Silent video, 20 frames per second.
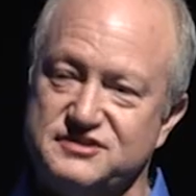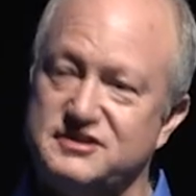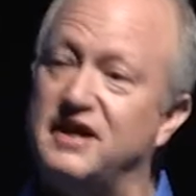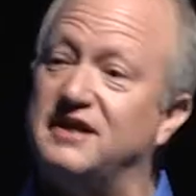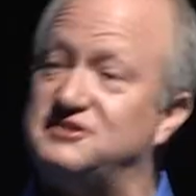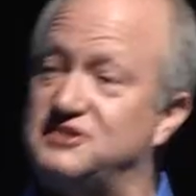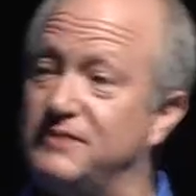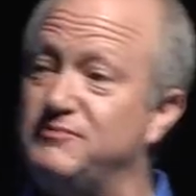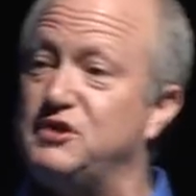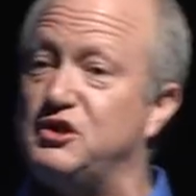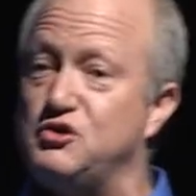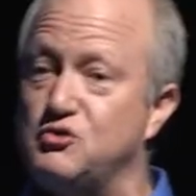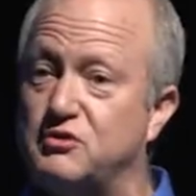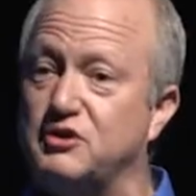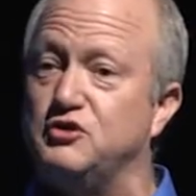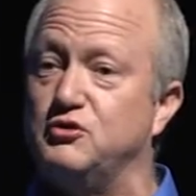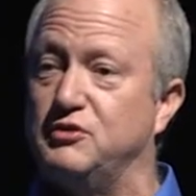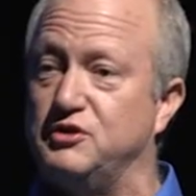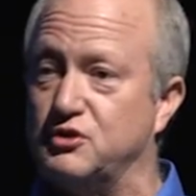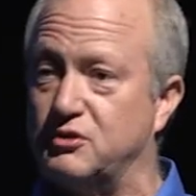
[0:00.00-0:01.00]
is not something you
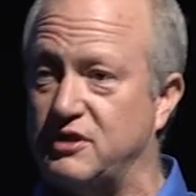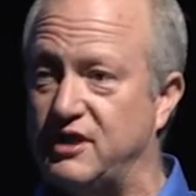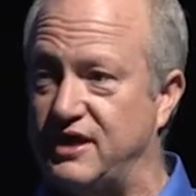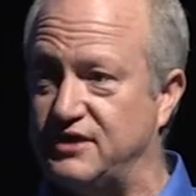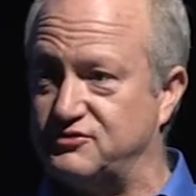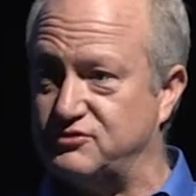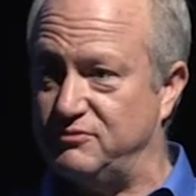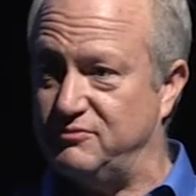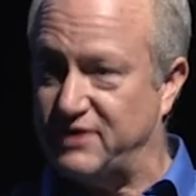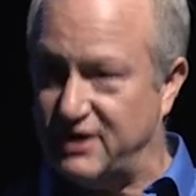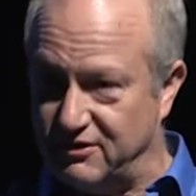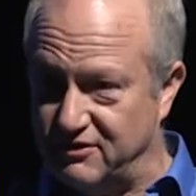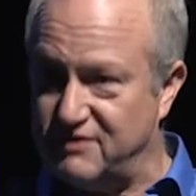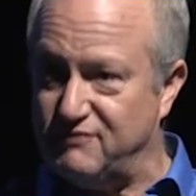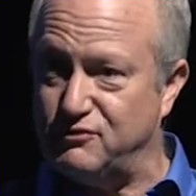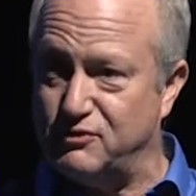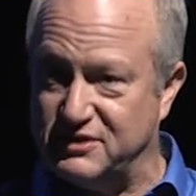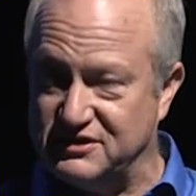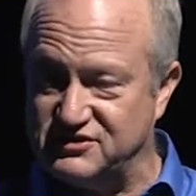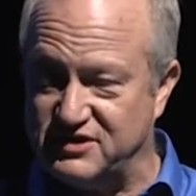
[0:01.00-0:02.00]
can do in your classroom, but I'll
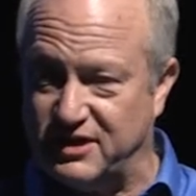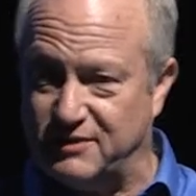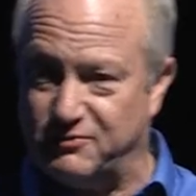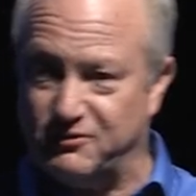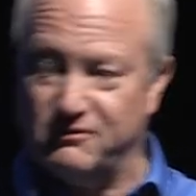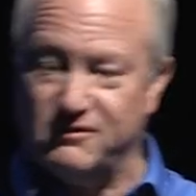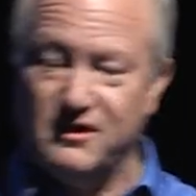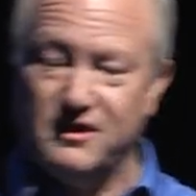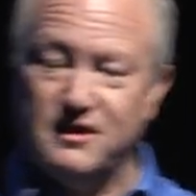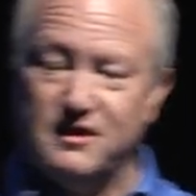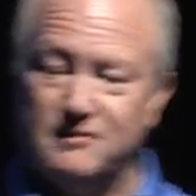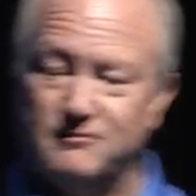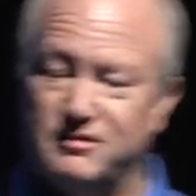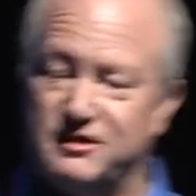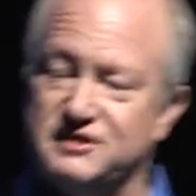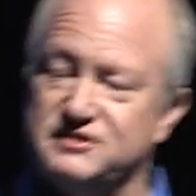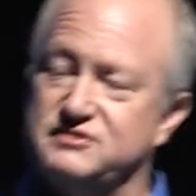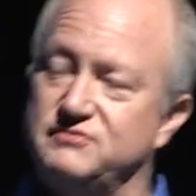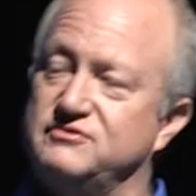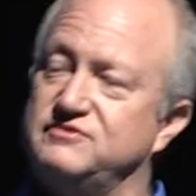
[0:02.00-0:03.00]
give you an example
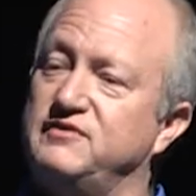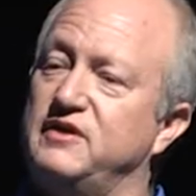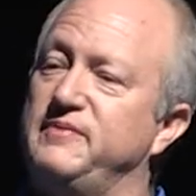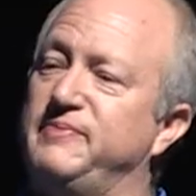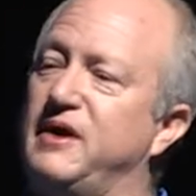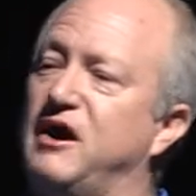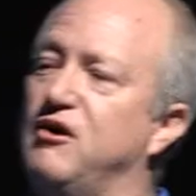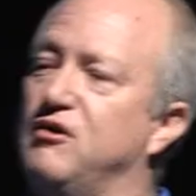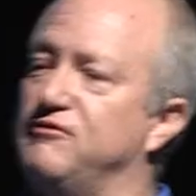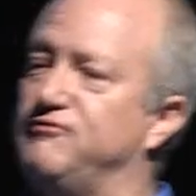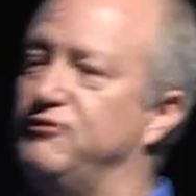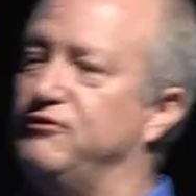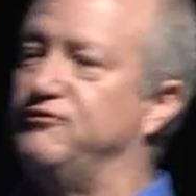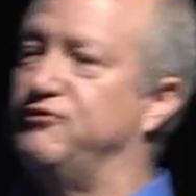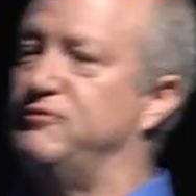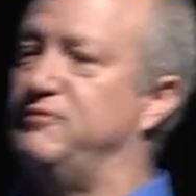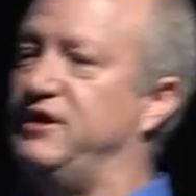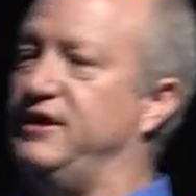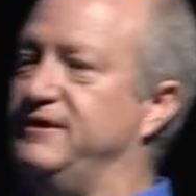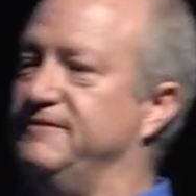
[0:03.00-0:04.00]
because it was very powerful
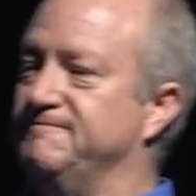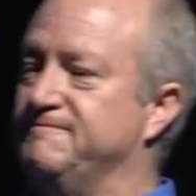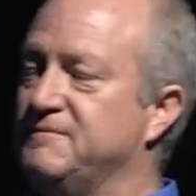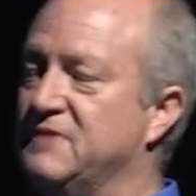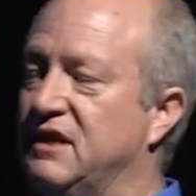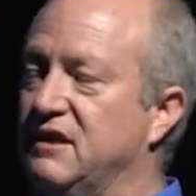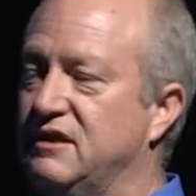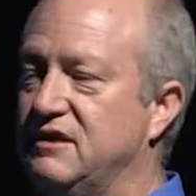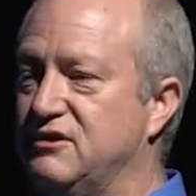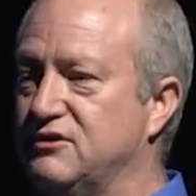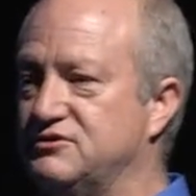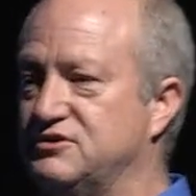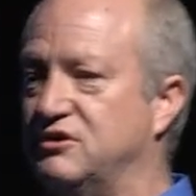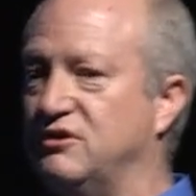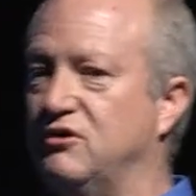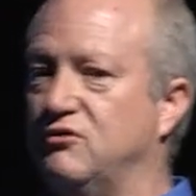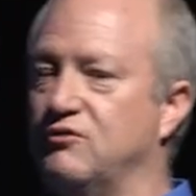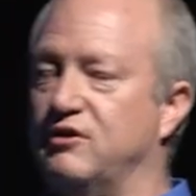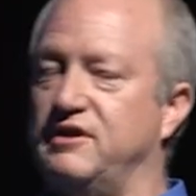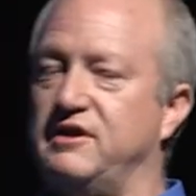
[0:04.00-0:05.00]
for me. Years
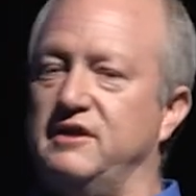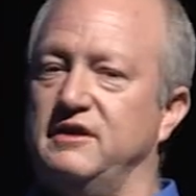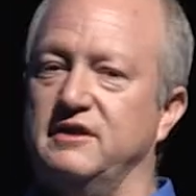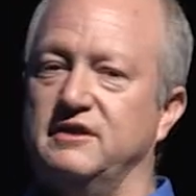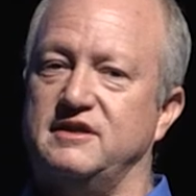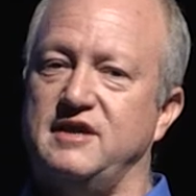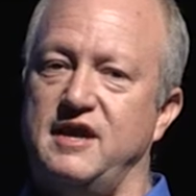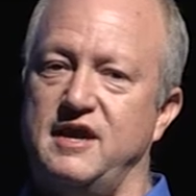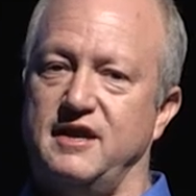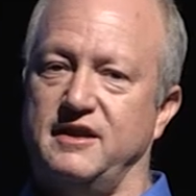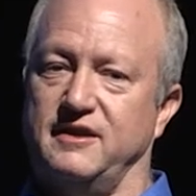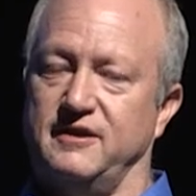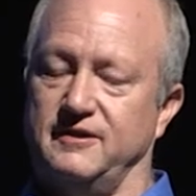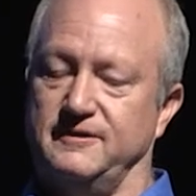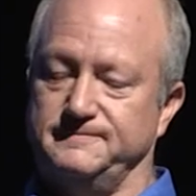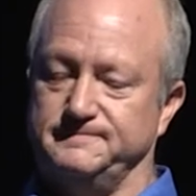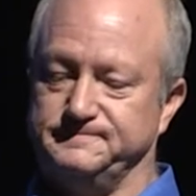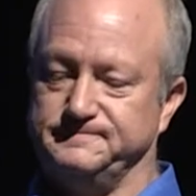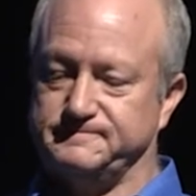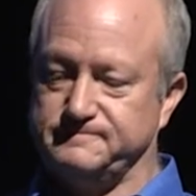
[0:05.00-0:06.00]
ago, working in
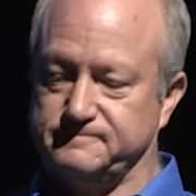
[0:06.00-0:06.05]
Canada,